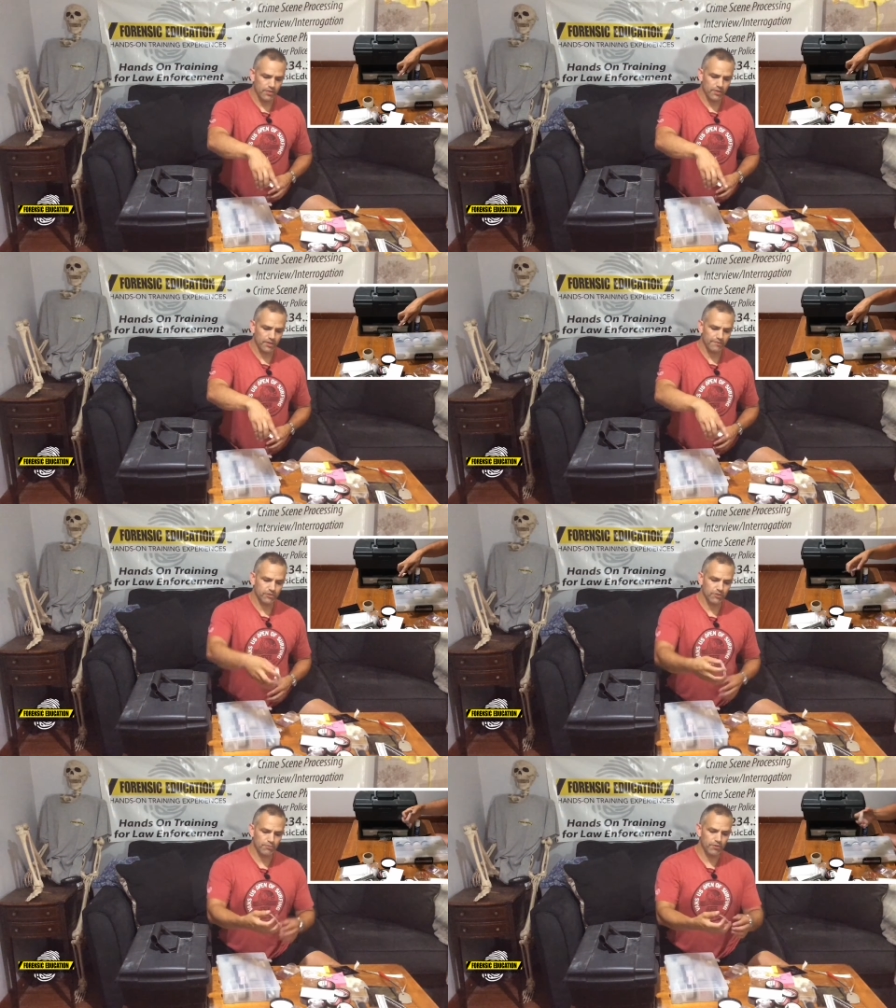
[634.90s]
You
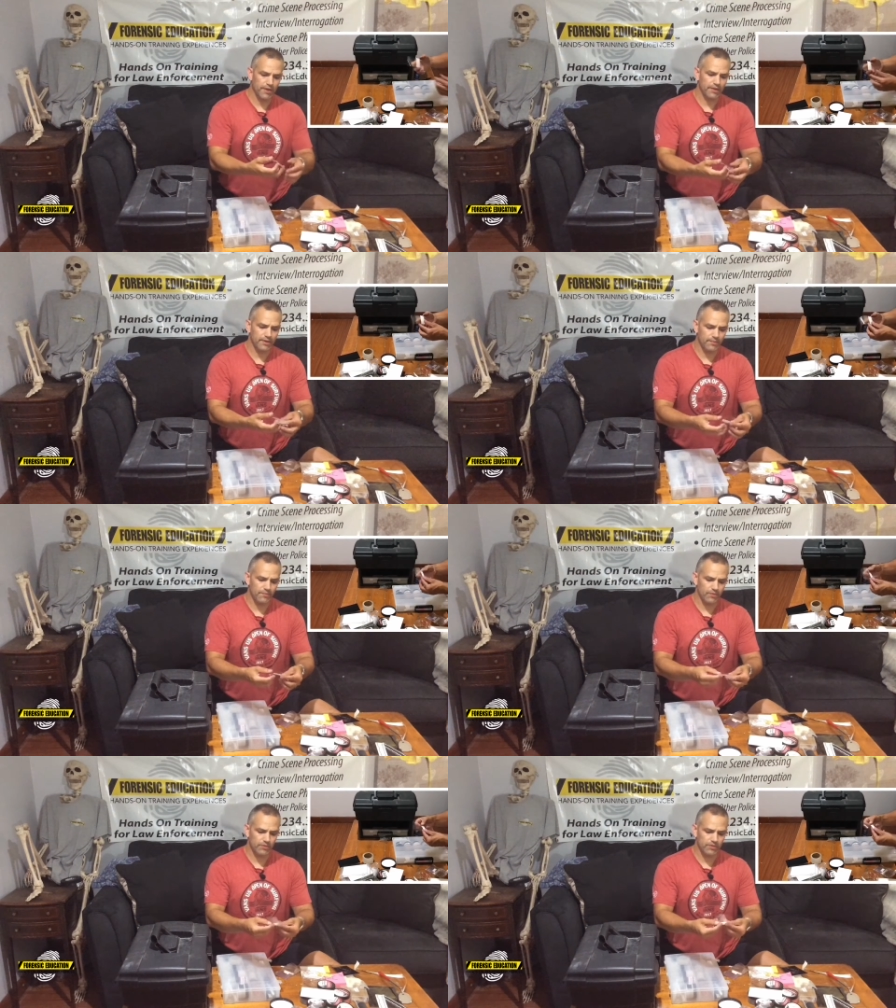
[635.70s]
lift your print.
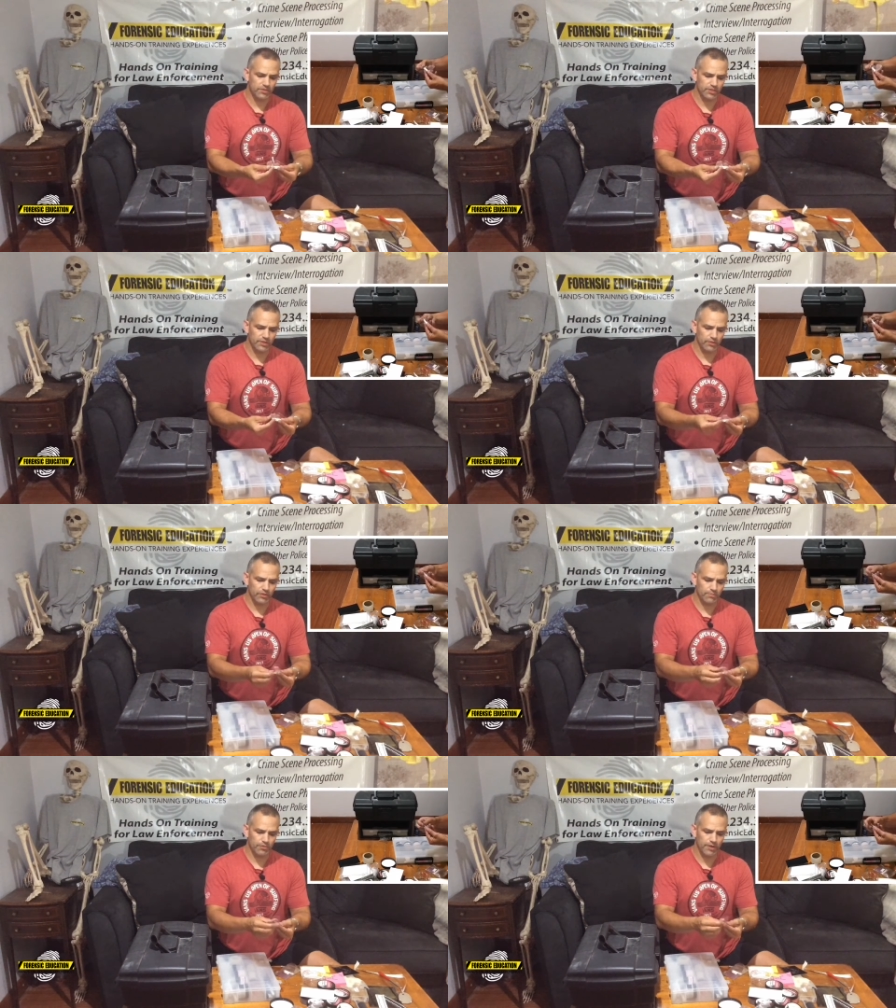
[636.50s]
You can seal
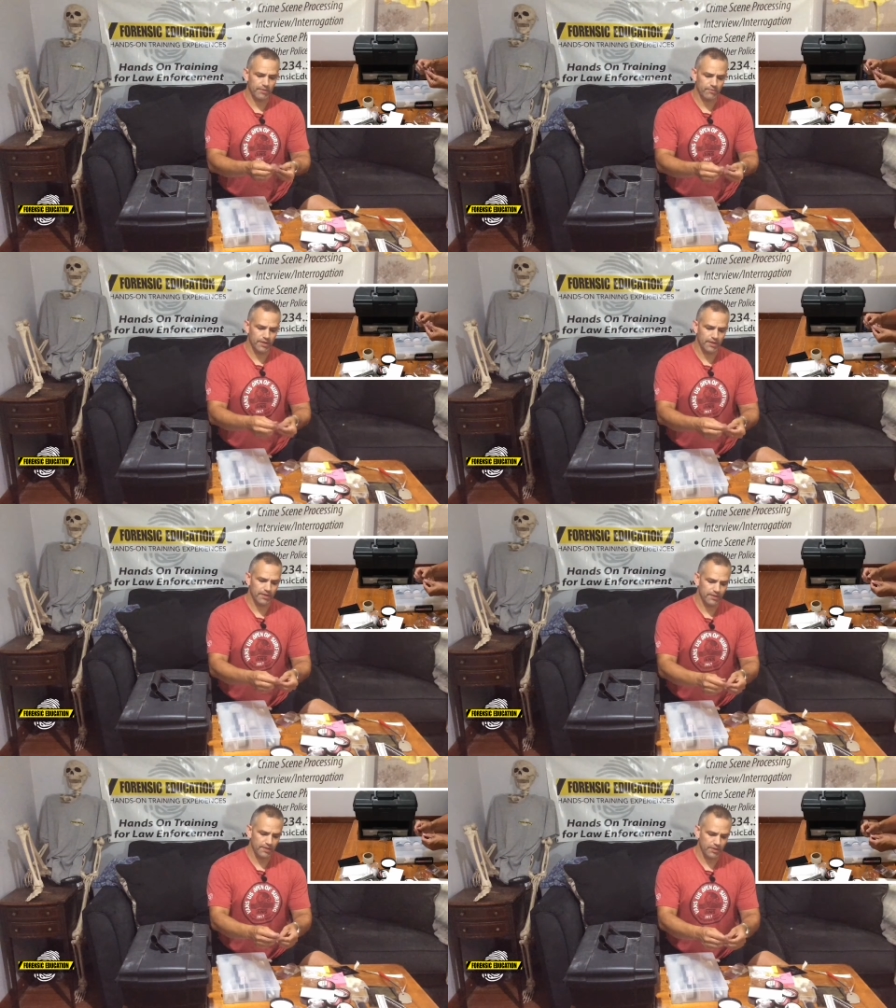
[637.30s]
your print right
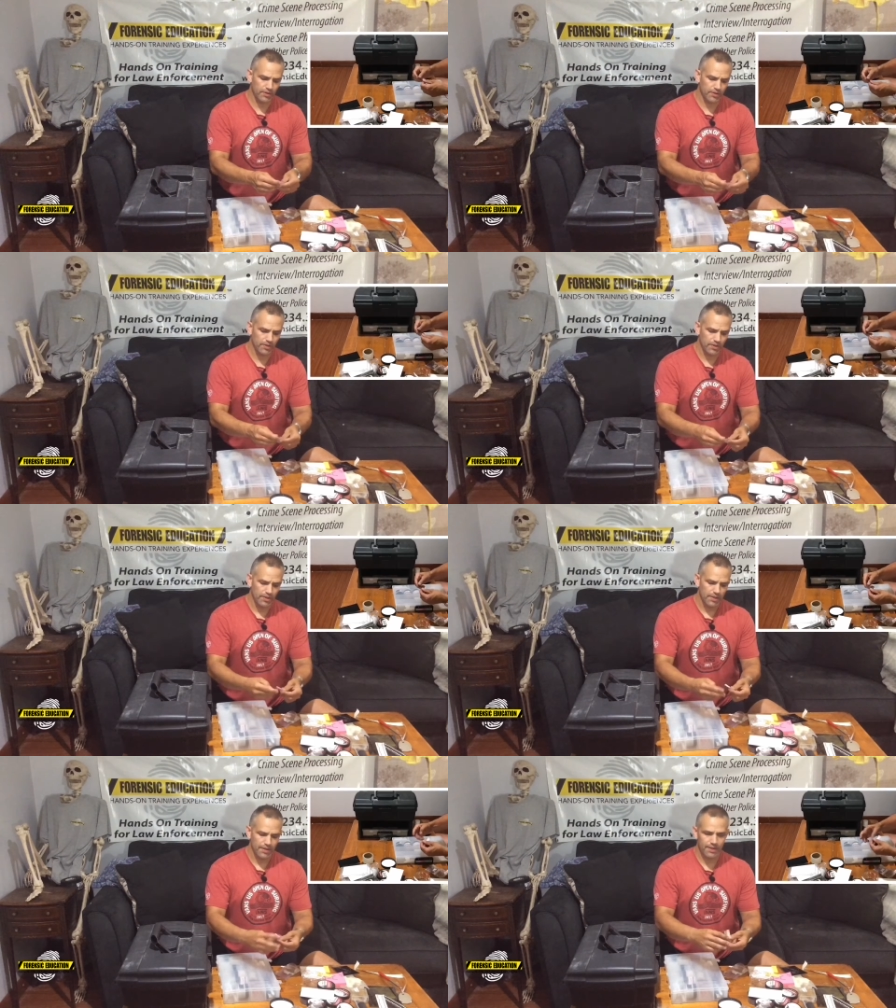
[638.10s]
in here,
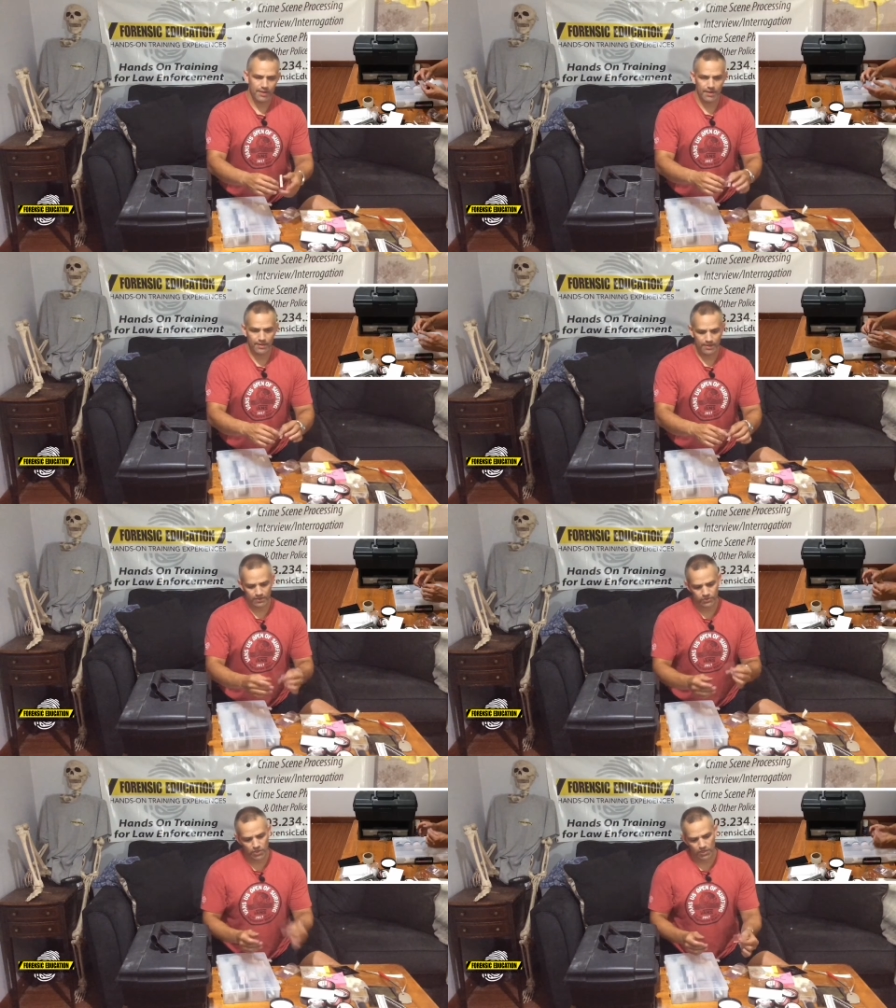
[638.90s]
and
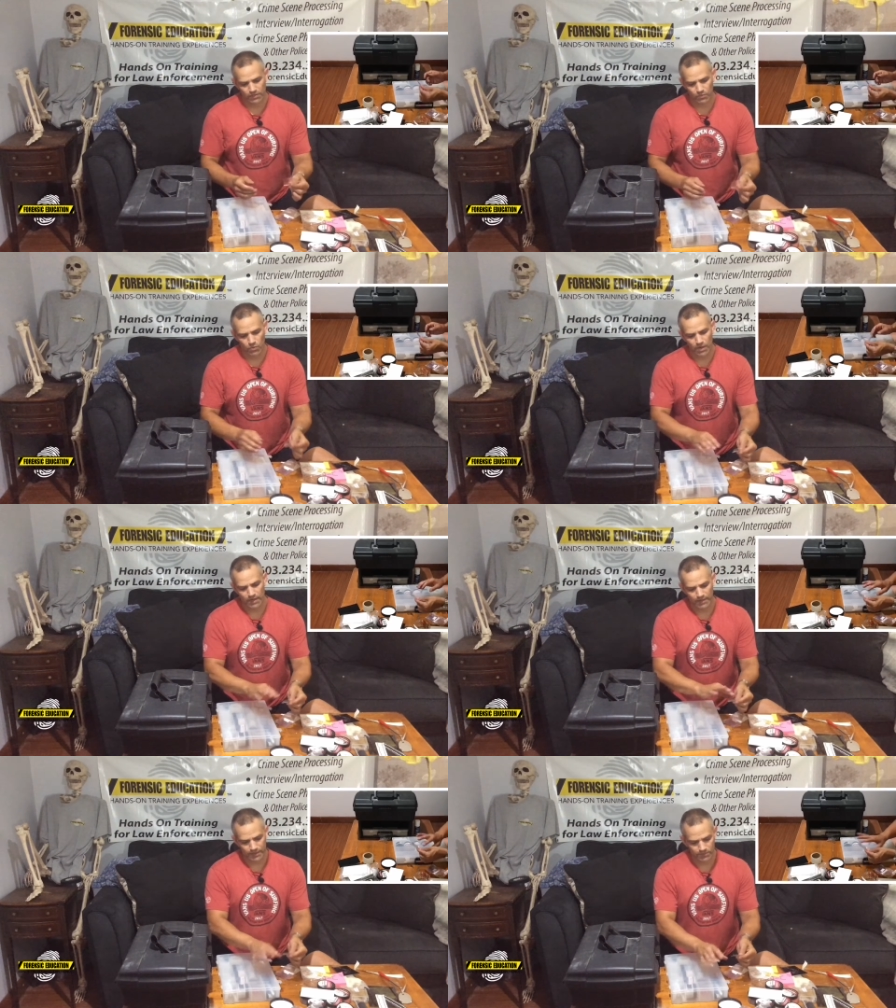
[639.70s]
it's all in one.